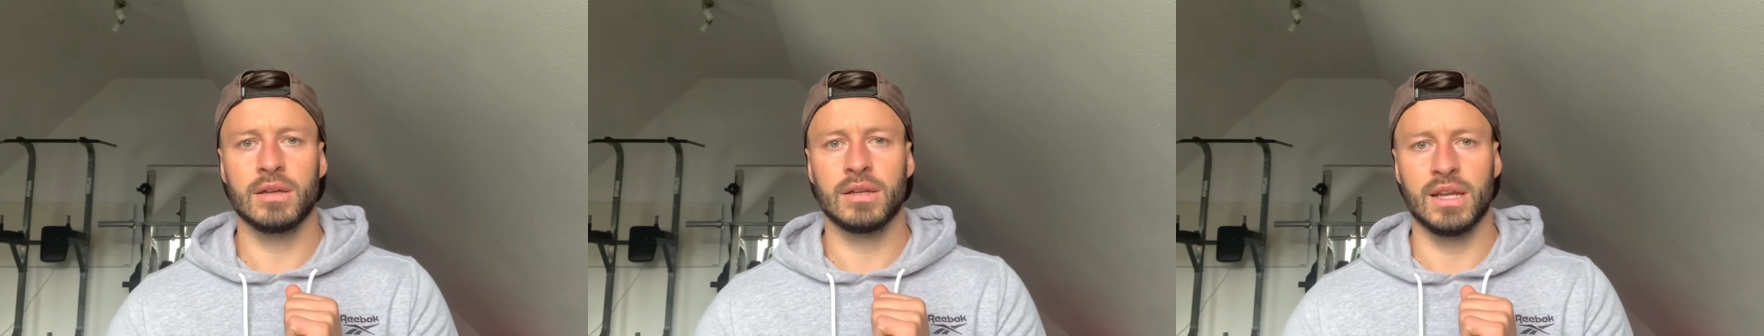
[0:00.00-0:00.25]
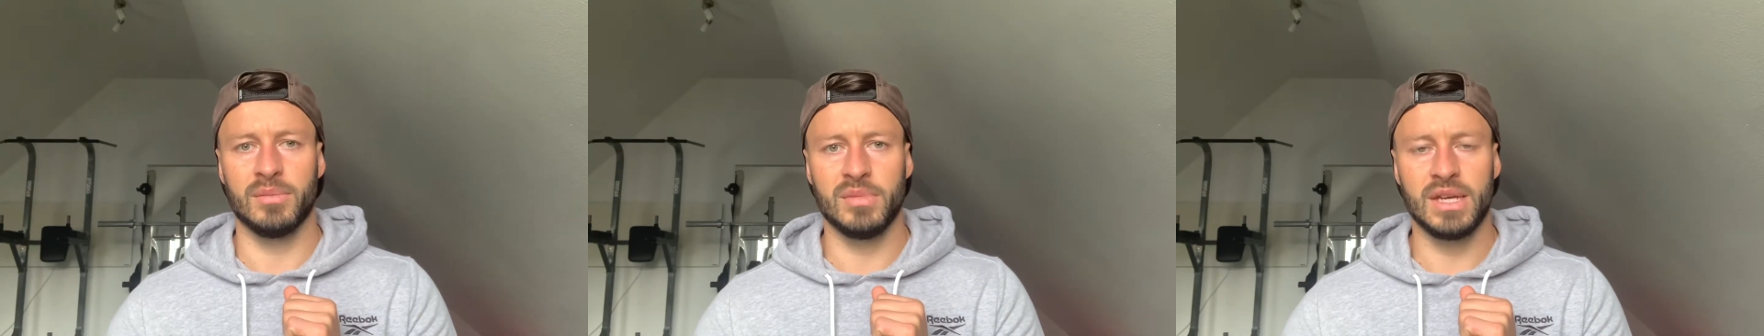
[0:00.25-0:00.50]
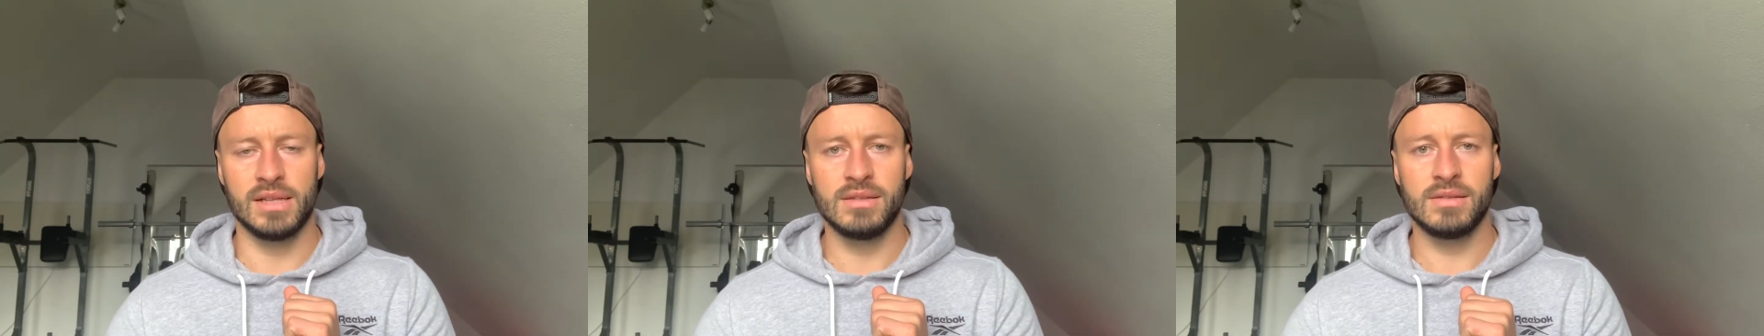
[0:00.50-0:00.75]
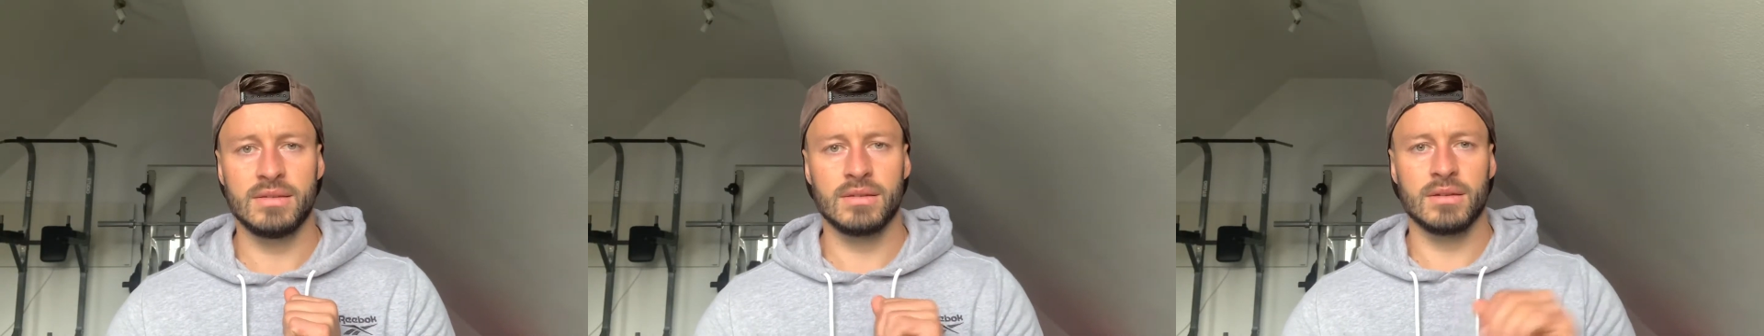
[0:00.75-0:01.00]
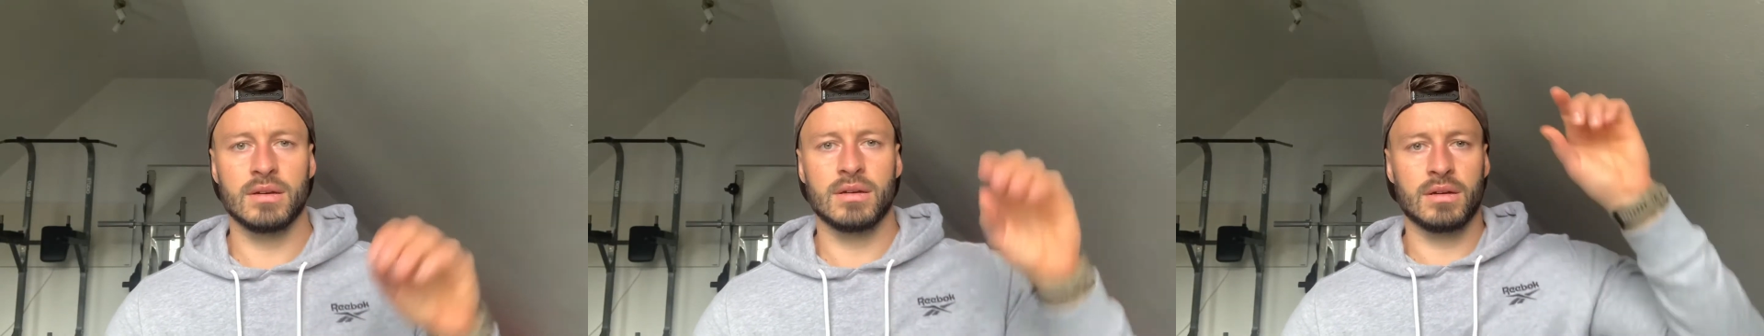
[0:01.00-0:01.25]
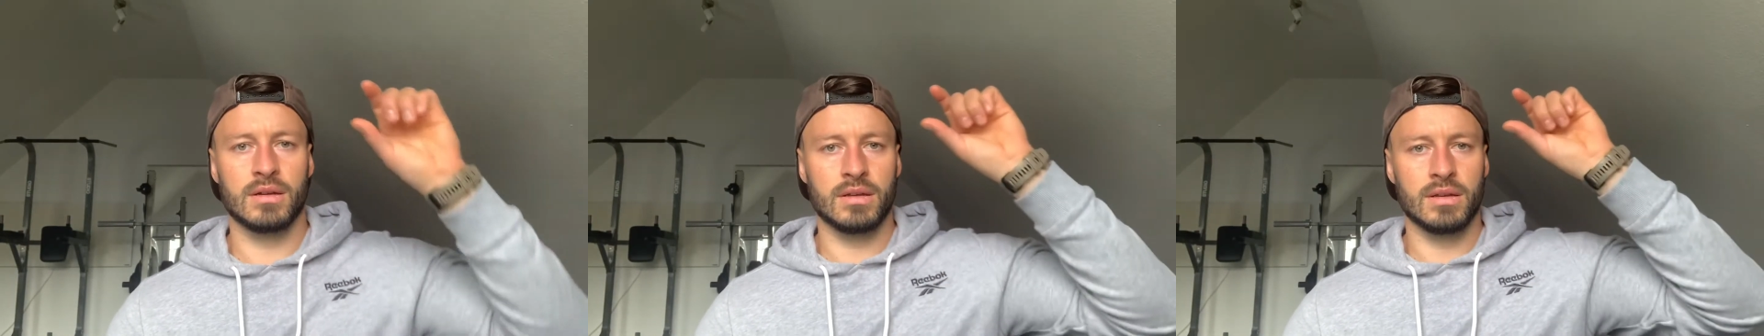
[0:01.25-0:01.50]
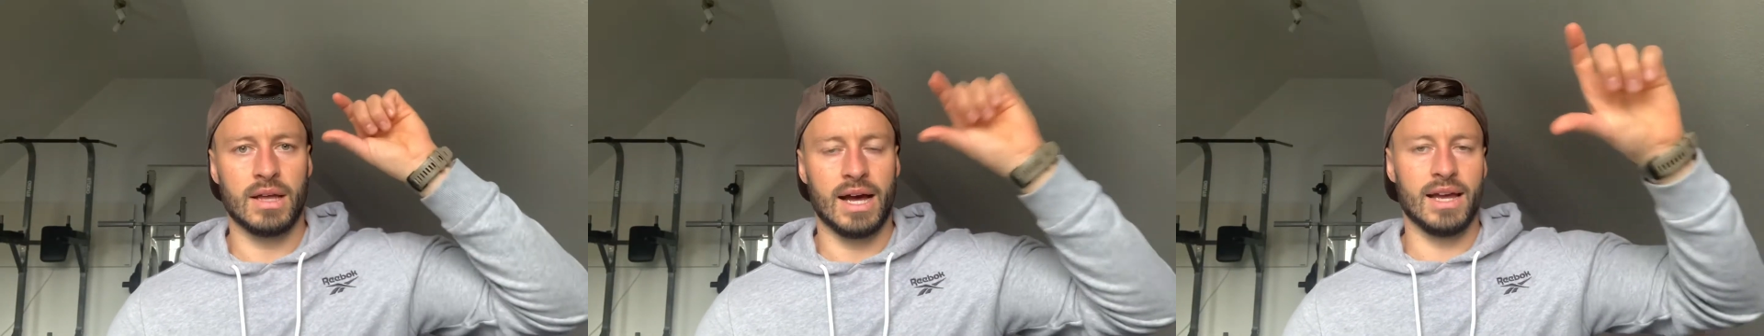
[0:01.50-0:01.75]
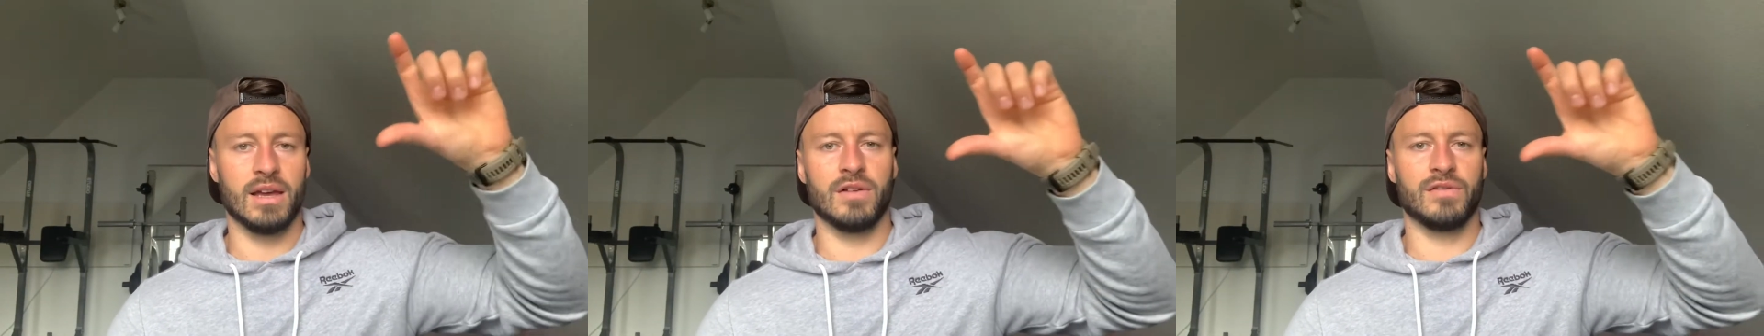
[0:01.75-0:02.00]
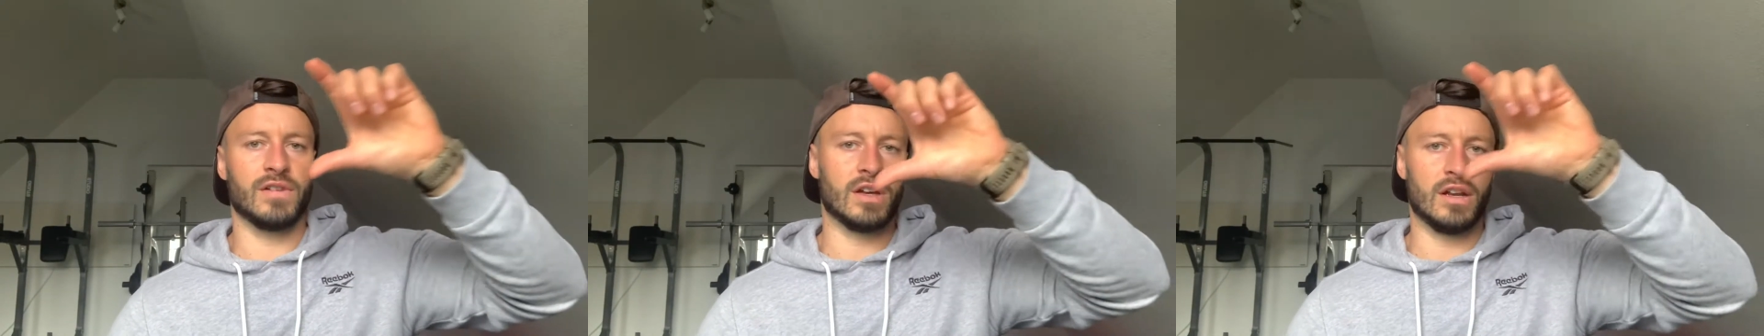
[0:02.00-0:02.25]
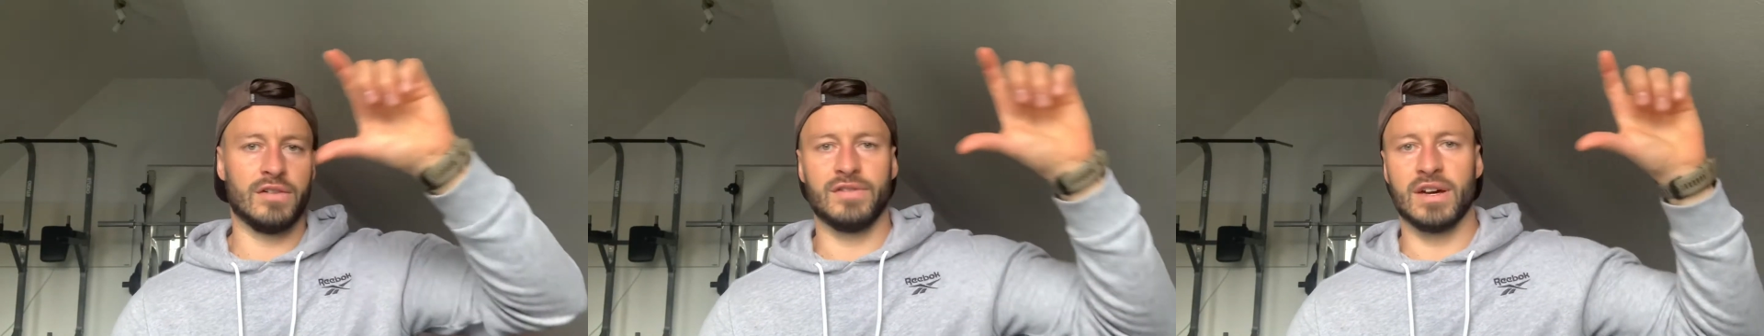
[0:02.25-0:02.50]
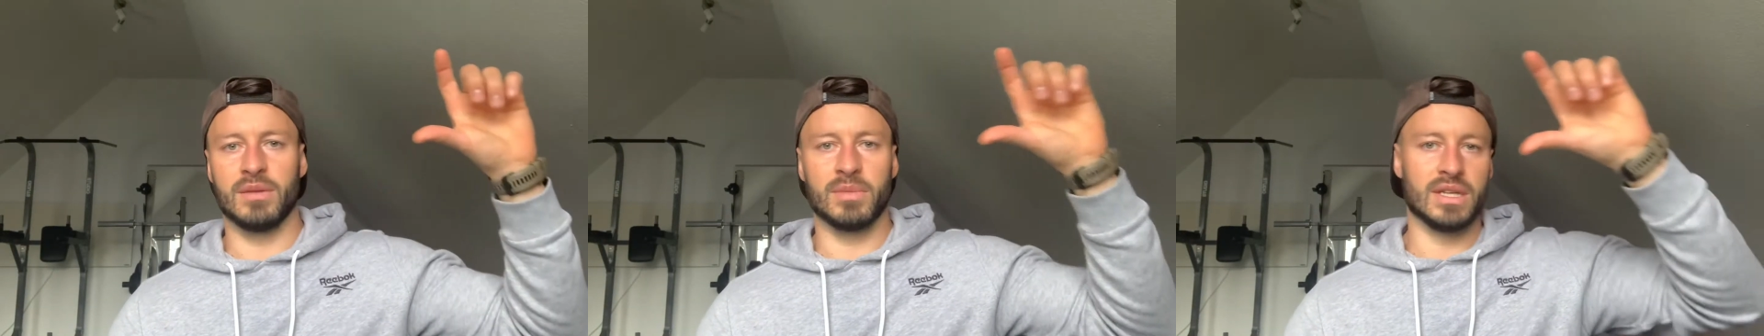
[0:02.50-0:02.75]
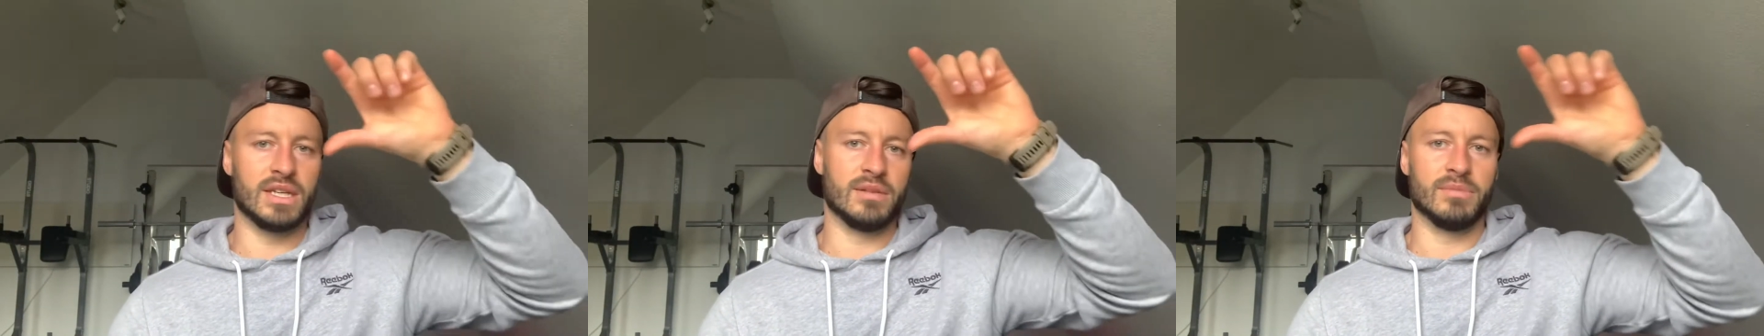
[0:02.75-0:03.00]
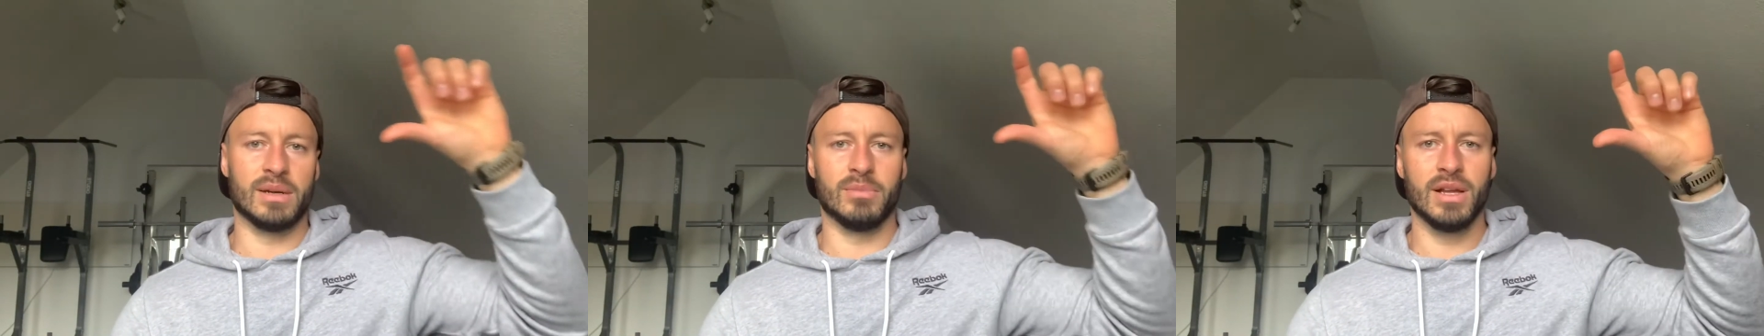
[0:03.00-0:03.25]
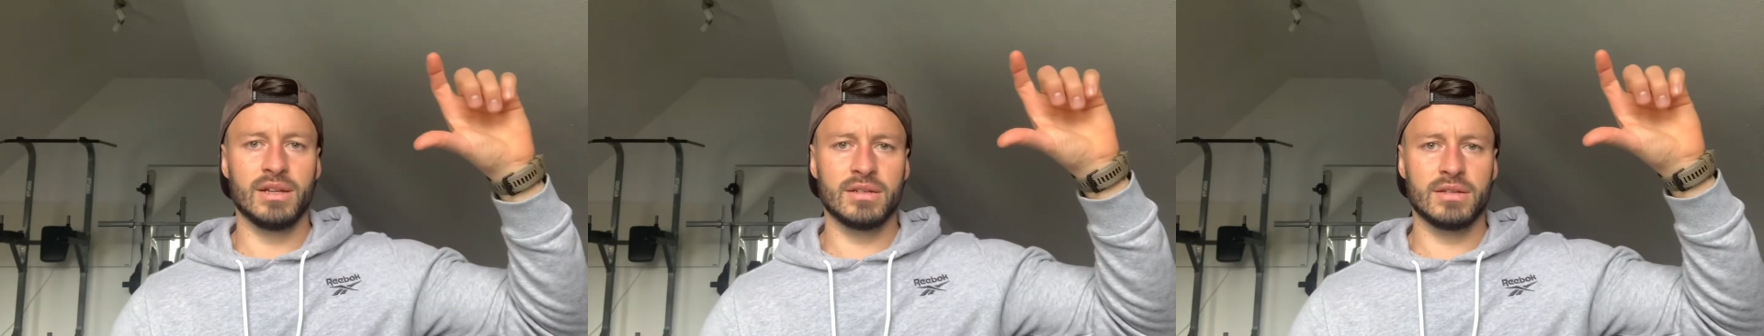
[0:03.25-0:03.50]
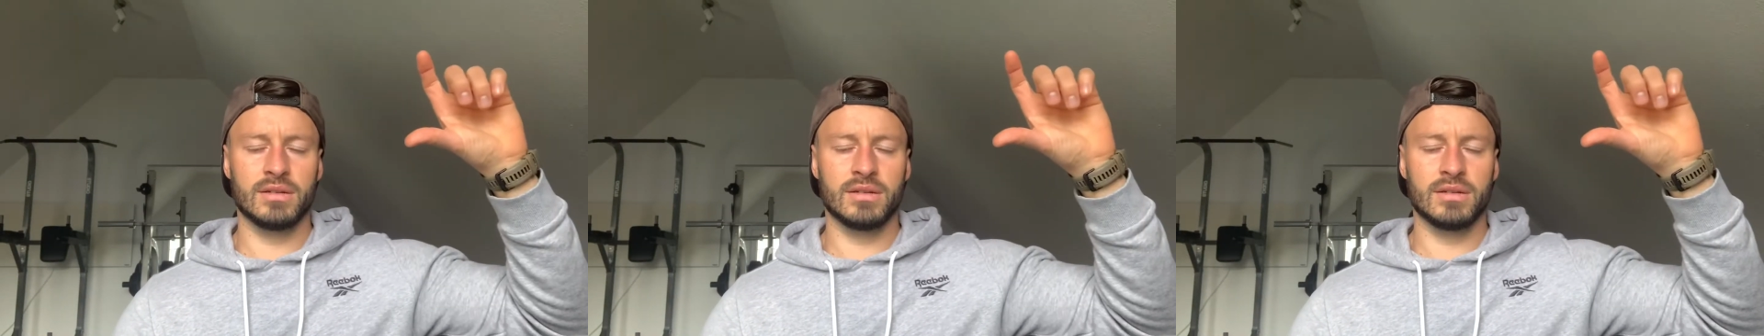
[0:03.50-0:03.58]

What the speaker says: That means I have enough vitamin D in my blood,